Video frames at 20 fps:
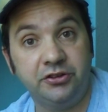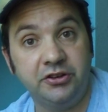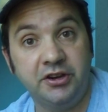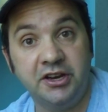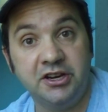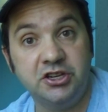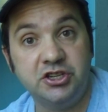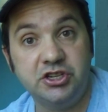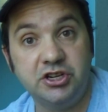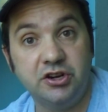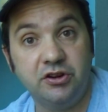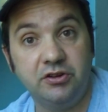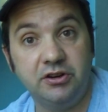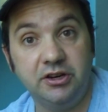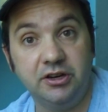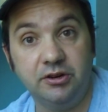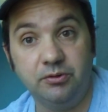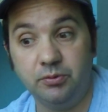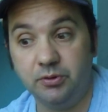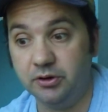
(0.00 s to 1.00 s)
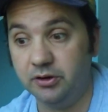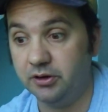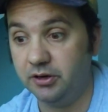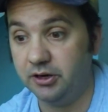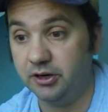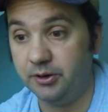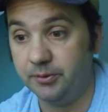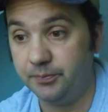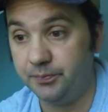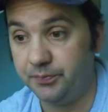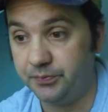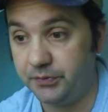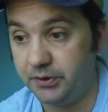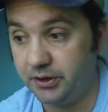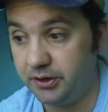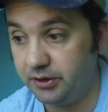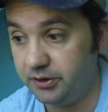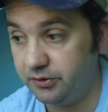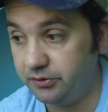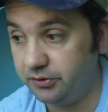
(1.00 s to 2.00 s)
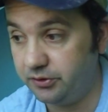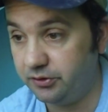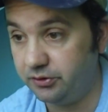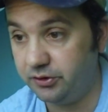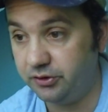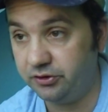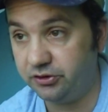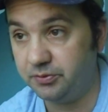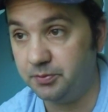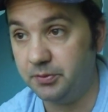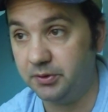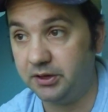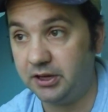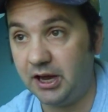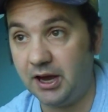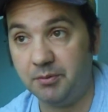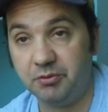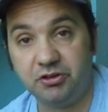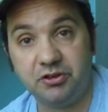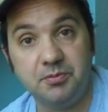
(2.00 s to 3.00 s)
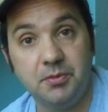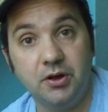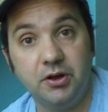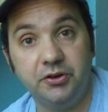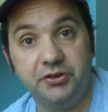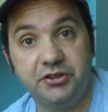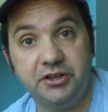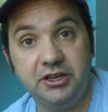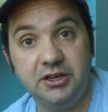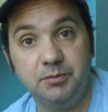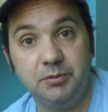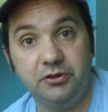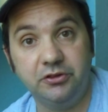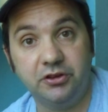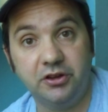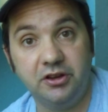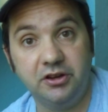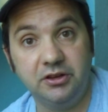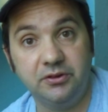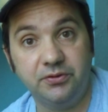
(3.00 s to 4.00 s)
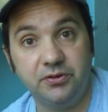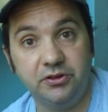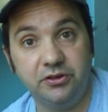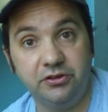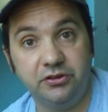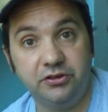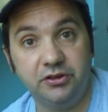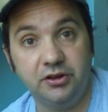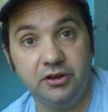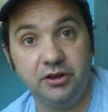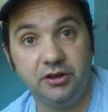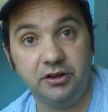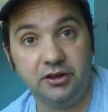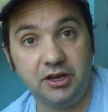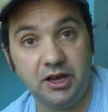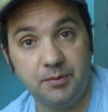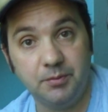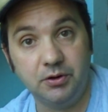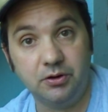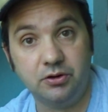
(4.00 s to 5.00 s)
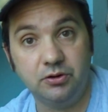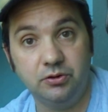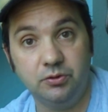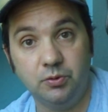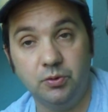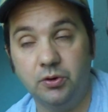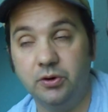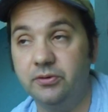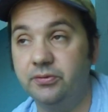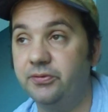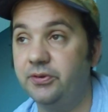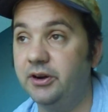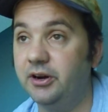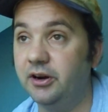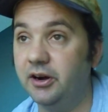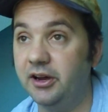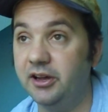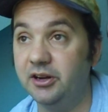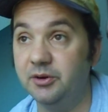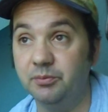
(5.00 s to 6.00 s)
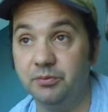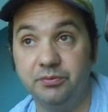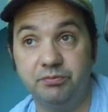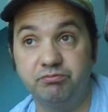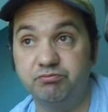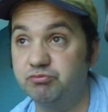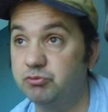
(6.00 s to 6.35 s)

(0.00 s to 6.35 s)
Nigeria, where the Cap's small team is hunting for this chemical warfare item.